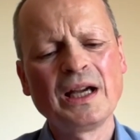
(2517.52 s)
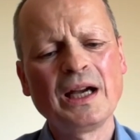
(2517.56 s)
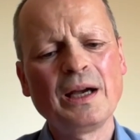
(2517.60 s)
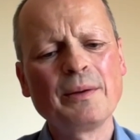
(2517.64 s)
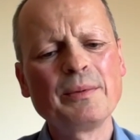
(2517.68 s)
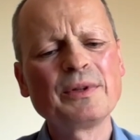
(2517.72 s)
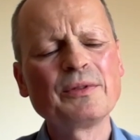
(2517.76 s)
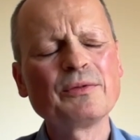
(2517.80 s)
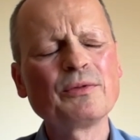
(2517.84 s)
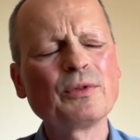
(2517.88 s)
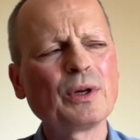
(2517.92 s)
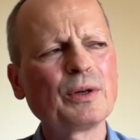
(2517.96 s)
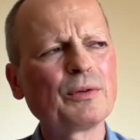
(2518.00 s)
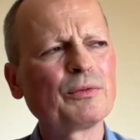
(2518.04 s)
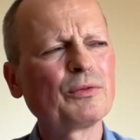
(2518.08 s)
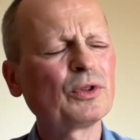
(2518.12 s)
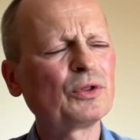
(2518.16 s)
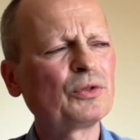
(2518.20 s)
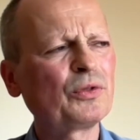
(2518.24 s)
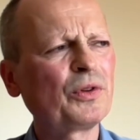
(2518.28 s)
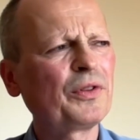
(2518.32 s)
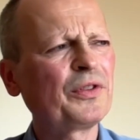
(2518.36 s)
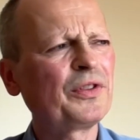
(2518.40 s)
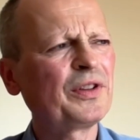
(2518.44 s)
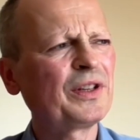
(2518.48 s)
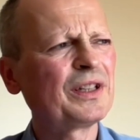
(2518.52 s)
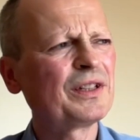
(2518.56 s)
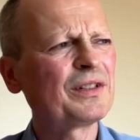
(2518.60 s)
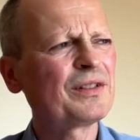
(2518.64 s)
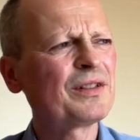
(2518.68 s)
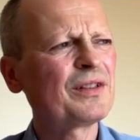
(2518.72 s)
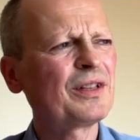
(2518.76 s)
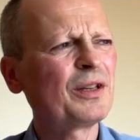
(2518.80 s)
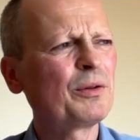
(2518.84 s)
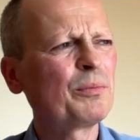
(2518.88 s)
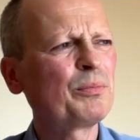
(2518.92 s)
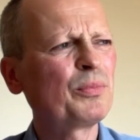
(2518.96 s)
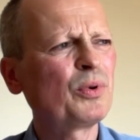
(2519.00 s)
I mean, what do you think
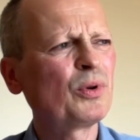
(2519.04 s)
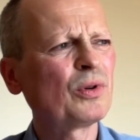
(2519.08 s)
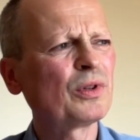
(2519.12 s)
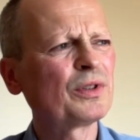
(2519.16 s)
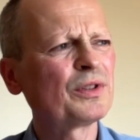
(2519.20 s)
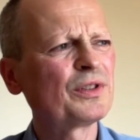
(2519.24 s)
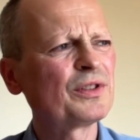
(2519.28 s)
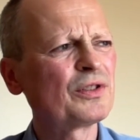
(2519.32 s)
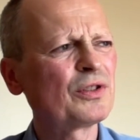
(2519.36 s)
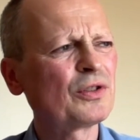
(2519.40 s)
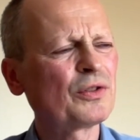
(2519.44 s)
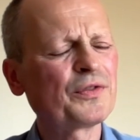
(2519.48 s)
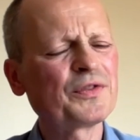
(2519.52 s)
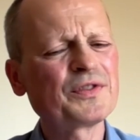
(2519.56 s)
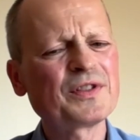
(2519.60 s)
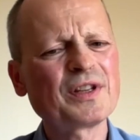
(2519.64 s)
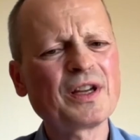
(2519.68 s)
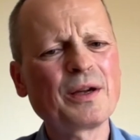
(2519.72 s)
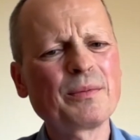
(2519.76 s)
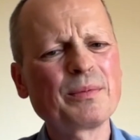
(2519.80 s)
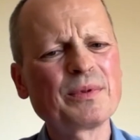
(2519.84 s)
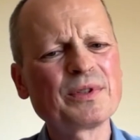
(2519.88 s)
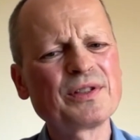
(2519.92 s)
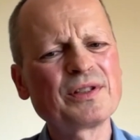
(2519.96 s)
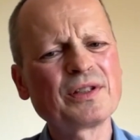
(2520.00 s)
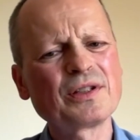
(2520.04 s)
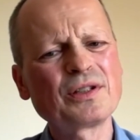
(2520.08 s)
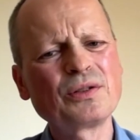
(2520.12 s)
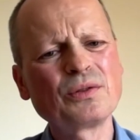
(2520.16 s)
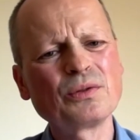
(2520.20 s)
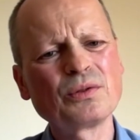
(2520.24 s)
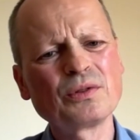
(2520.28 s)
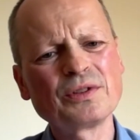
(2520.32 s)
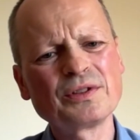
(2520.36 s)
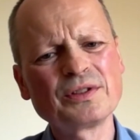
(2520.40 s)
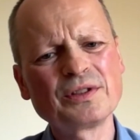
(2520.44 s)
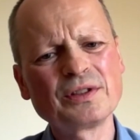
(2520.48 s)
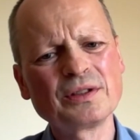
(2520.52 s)
is the importance of
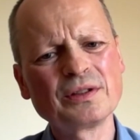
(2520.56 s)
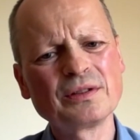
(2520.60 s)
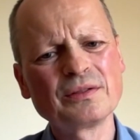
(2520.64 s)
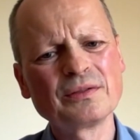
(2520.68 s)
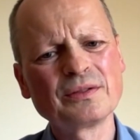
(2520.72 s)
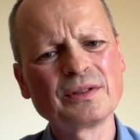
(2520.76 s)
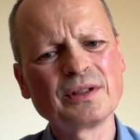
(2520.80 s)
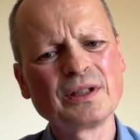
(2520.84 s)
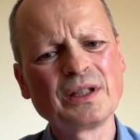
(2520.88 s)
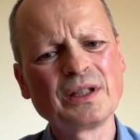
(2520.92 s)
cybersecurity?